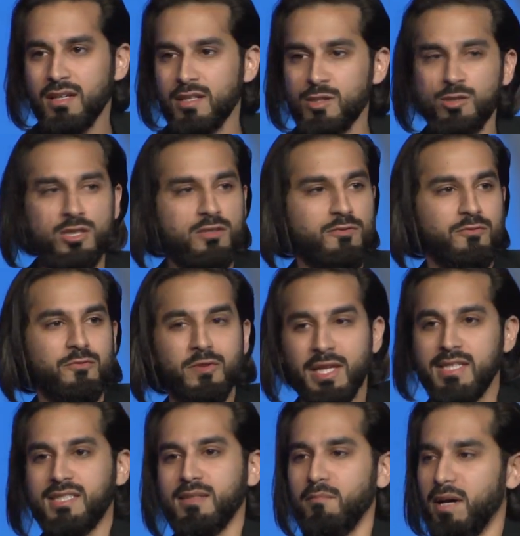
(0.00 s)
You just
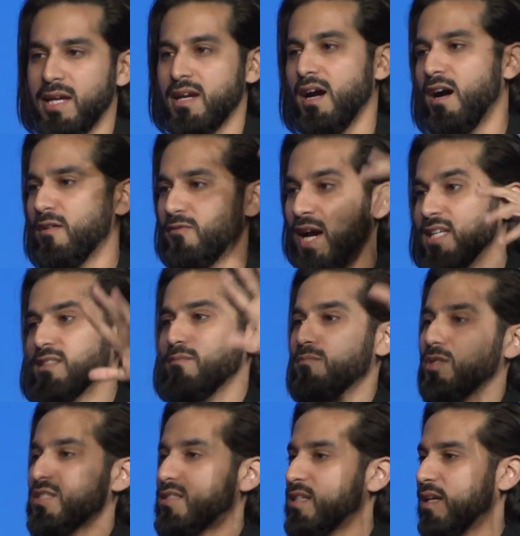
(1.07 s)
flick somebody off. As a
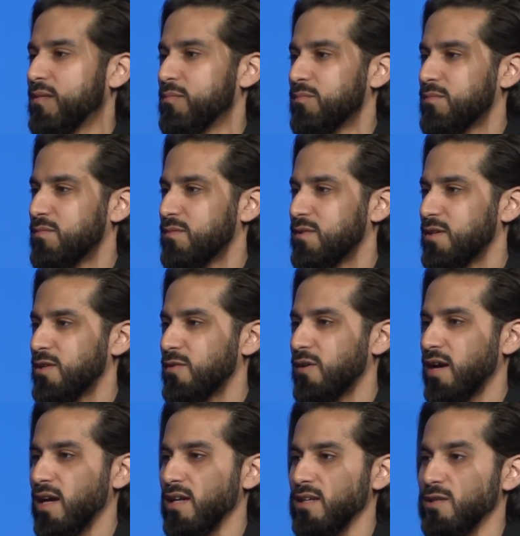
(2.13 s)
Muslim,
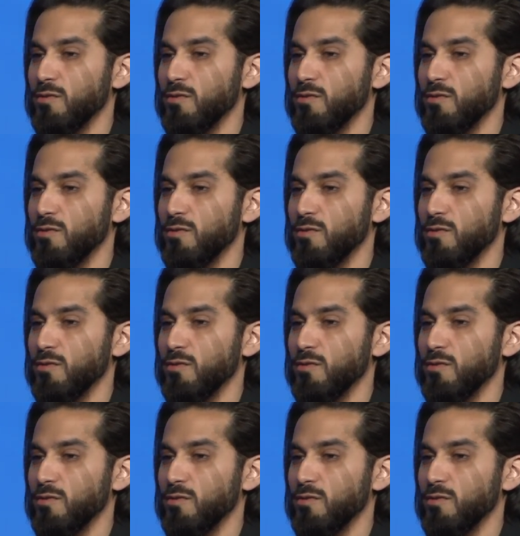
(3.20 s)
right?